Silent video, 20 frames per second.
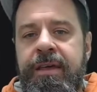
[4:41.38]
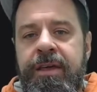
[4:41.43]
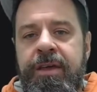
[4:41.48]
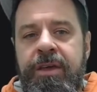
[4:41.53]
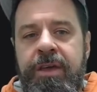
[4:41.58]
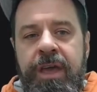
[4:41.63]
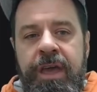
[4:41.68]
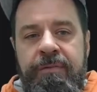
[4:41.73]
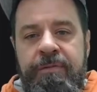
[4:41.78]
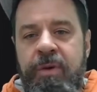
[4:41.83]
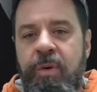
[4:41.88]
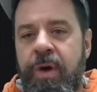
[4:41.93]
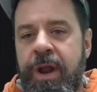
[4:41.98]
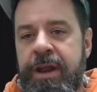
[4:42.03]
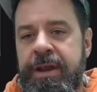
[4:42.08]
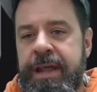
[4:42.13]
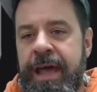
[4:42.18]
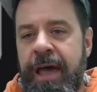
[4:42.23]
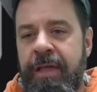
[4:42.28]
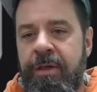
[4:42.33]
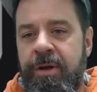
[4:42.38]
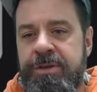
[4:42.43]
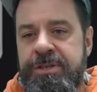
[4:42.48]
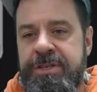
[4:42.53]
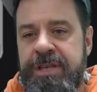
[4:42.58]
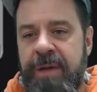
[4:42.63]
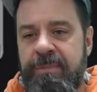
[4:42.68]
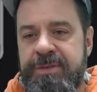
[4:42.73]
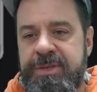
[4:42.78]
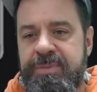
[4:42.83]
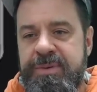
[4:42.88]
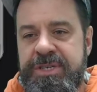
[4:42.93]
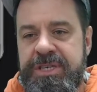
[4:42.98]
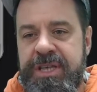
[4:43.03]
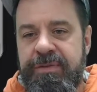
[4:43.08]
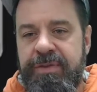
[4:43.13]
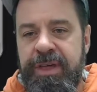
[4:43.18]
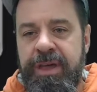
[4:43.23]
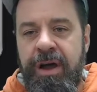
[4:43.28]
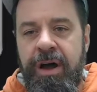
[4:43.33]
If you want to download something
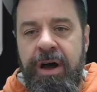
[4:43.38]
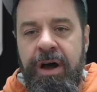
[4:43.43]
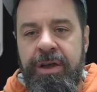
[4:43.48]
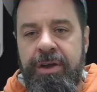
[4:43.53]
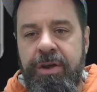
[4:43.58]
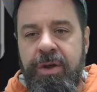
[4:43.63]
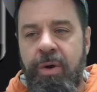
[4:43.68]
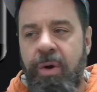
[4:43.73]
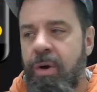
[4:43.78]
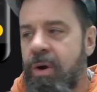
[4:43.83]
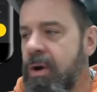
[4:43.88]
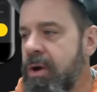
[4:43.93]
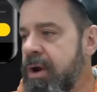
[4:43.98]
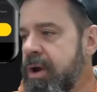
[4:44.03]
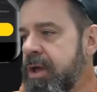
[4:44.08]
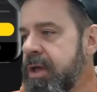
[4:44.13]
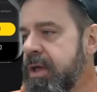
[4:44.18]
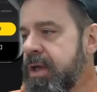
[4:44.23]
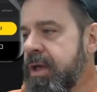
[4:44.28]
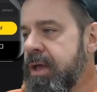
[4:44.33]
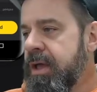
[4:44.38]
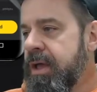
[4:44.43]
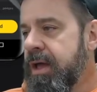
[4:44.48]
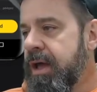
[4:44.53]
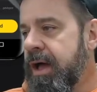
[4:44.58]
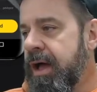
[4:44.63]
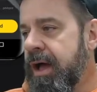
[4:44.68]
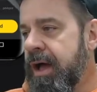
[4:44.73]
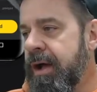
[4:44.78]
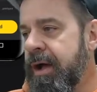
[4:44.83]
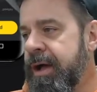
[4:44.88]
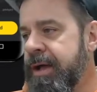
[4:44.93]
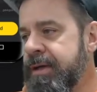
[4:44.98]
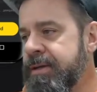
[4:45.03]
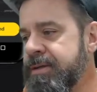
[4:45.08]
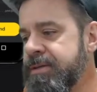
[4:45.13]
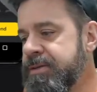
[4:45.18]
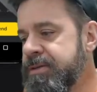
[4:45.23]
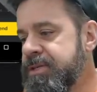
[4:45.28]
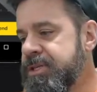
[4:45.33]
specifically on your
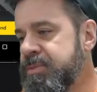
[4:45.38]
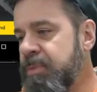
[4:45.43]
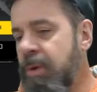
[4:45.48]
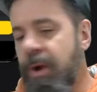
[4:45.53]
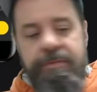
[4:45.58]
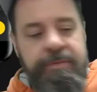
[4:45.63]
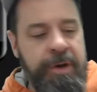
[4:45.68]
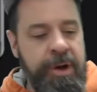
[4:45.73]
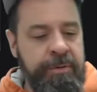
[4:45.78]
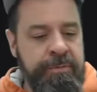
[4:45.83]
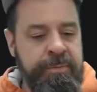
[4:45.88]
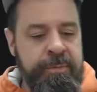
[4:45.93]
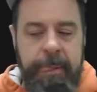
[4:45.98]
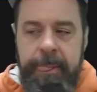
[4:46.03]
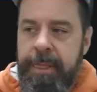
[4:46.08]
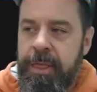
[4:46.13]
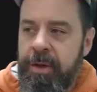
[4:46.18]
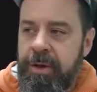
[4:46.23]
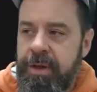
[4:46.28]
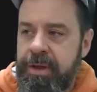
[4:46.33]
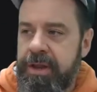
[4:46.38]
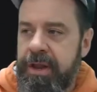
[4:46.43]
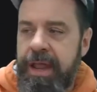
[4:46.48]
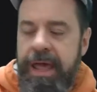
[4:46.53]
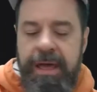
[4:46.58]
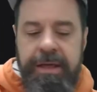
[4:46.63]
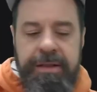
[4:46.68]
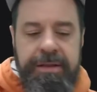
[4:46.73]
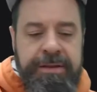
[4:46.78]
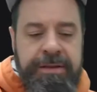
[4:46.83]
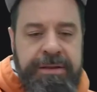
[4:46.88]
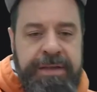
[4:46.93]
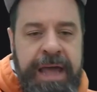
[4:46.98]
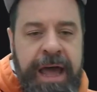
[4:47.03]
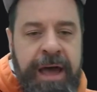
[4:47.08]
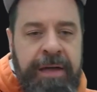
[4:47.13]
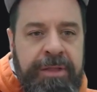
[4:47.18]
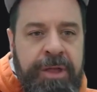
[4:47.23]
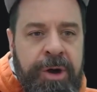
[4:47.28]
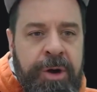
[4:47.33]
smartphone, you can
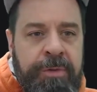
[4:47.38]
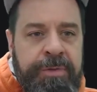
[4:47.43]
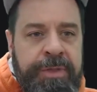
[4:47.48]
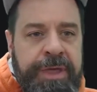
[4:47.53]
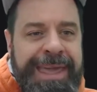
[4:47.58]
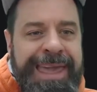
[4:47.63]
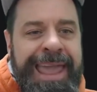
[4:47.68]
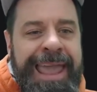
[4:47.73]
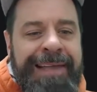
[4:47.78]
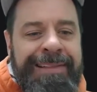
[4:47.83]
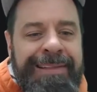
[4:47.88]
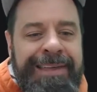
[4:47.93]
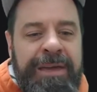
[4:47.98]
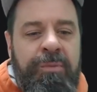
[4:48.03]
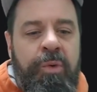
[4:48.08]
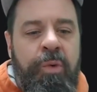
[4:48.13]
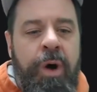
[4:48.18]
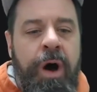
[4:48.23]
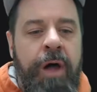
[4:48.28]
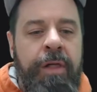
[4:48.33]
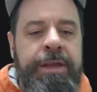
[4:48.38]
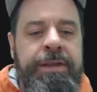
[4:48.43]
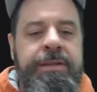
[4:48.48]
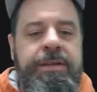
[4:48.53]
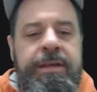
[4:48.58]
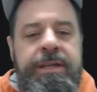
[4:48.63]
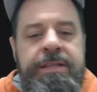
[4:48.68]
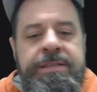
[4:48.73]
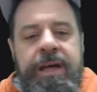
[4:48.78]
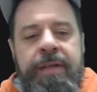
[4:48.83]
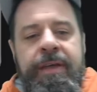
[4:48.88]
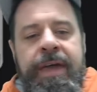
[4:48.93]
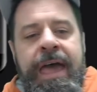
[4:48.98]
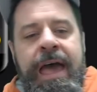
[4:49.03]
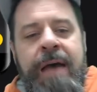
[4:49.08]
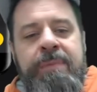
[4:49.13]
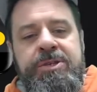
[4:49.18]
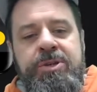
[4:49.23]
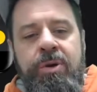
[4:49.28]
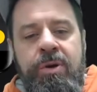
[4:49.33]
download the Kalium wallet. It's on the
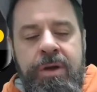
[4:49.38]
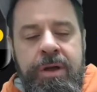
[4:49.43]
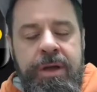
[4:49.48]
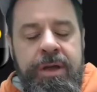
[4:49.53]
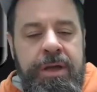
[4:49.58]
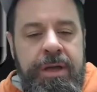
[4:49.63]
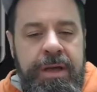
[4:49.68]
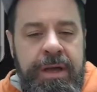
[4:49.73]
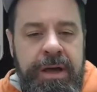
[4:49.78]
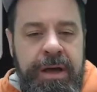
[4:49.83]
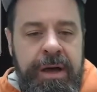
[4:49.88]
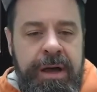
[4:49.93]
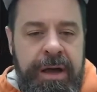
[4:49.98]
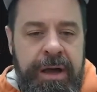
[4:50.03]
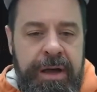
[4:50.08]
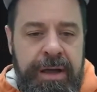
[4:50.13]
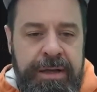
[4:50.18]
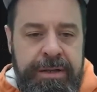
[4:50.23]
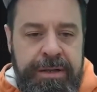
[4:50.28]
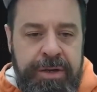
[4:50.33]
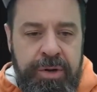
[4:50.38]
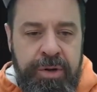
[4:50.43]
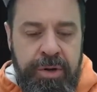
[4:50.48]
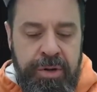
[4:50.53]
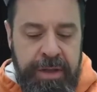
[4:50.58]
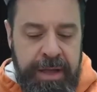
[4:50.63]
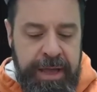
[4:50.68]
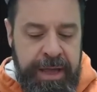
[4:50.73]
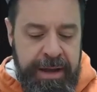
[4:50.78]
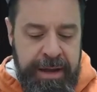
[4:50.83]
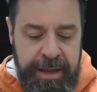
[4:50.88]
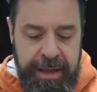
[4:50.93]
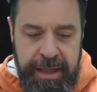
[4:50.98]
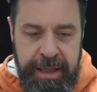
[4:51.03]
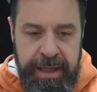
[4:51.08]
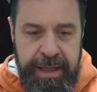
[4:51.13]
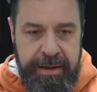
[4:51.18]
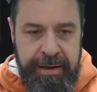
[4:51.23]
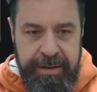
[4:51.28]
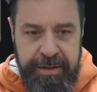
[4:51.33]
App Store, Google
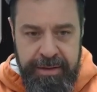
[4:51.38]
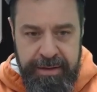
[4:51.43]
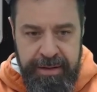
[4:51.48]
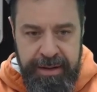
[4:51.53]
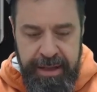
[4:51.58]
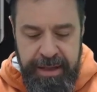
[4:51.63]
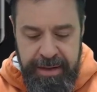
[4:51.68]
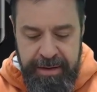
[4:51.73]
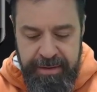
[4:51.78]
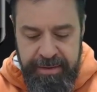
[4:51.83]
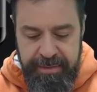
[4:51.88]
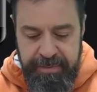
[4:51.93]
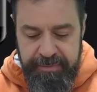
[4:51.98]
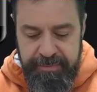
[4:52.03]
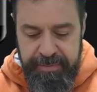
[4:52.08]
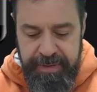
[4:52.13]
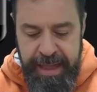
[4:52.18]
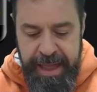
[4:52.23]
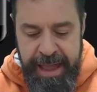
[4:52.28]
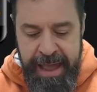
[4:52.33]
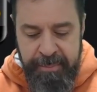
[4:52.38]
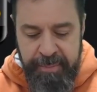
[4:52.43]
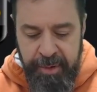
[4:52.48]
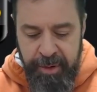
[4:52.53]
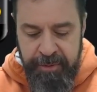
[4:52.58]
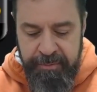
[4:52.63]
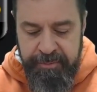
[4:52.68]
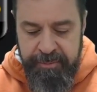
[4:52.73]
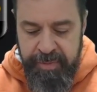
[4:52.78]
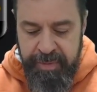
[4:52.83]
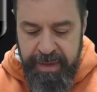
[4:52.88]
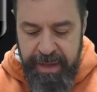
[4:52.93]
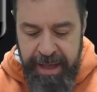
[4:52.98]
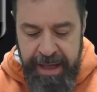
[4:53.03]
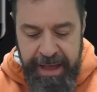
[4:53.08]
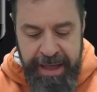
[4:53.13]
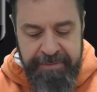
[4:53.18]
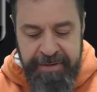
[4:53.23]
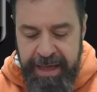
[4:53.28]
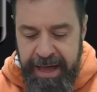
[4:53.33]
and Apple.
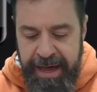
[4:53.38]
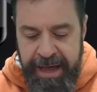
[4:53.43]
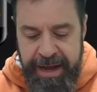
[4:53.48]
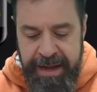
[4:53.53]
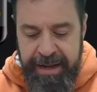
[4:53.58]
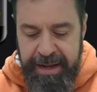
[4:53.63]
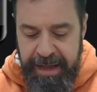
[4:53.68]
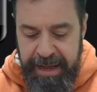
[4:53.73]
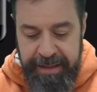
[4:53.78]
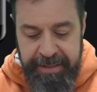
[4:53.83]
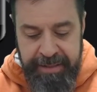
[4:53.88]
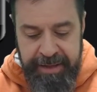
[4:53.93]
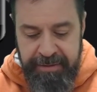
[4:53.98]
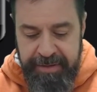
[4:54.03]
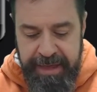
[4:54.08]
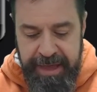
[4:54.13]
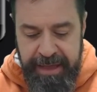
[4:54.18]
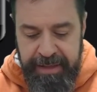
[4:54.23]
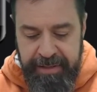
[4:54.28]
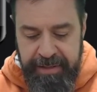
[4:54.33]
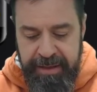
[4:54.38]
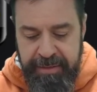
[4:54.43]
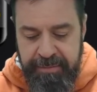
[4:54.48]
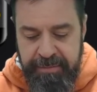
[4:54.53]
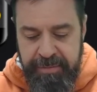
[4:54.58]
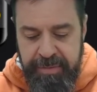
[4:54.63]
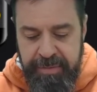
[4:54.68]
I've got it. I love Kalium.